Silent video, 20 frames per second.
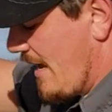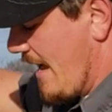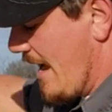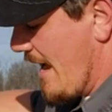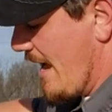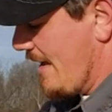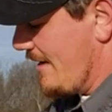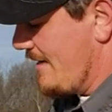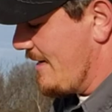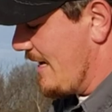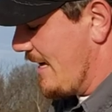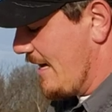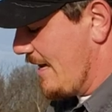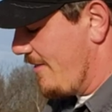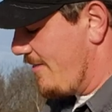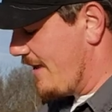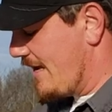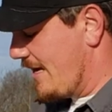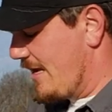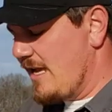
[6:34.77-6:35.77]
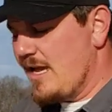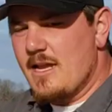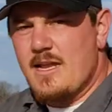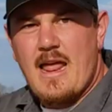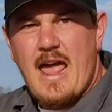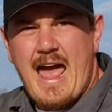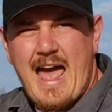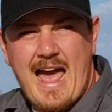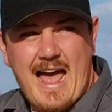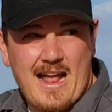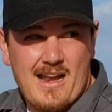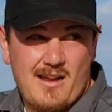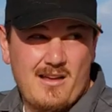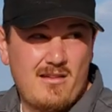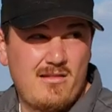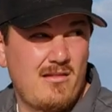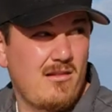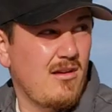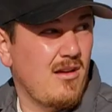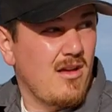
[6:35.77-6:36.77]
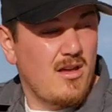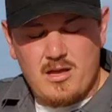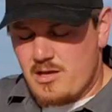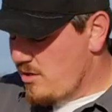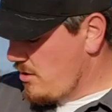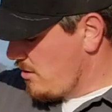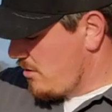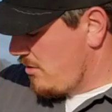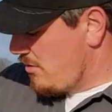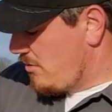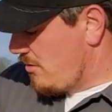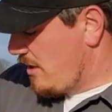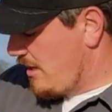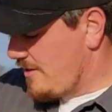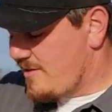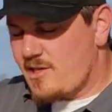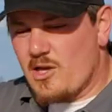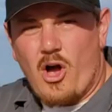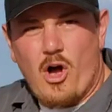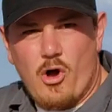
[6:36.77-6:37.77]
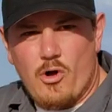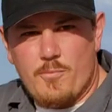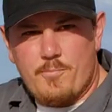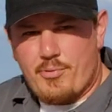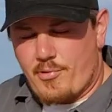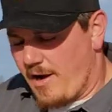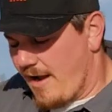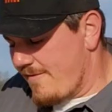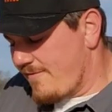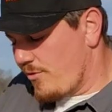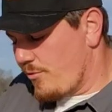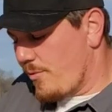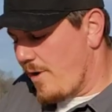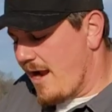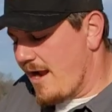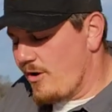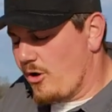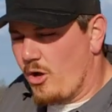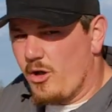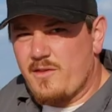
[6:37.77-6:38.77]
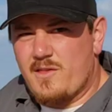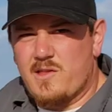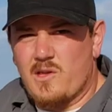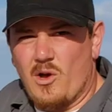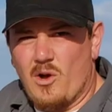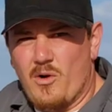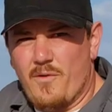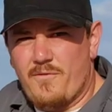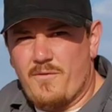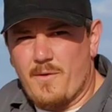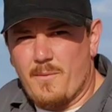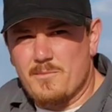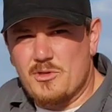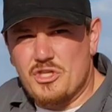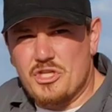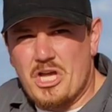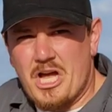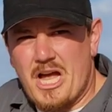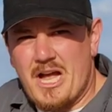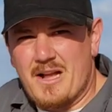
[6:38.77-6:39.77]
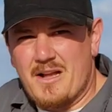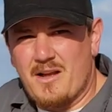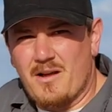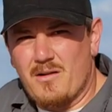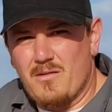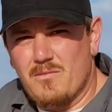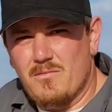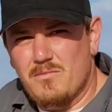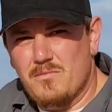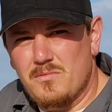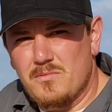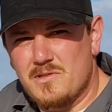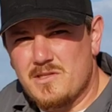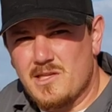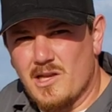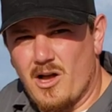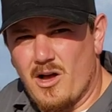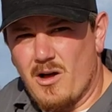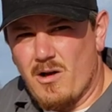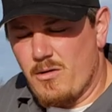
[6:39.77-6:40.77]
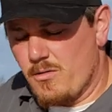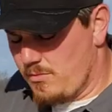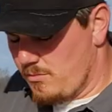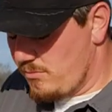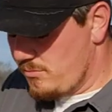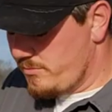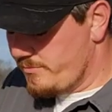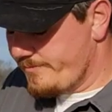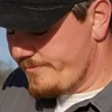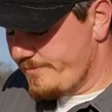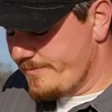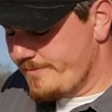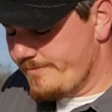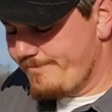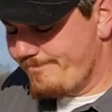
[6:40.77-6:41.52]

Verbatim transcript: and uh, then it had its own private ride also from Chicago. So seriously?